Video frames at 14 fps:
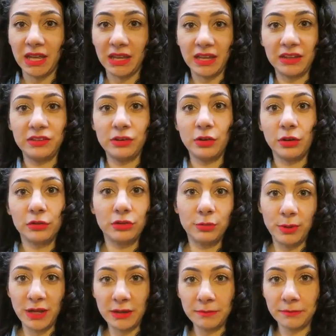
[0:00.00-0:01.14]
In case you go to
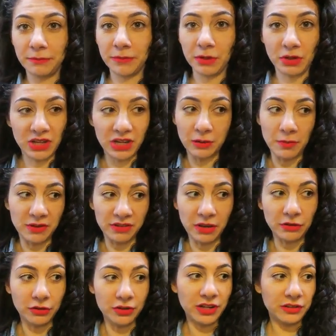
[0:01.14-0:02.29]
Spain, you cannot miss
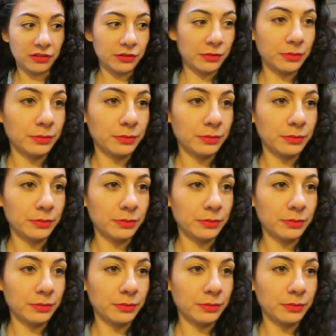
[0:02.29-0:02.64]
out on this.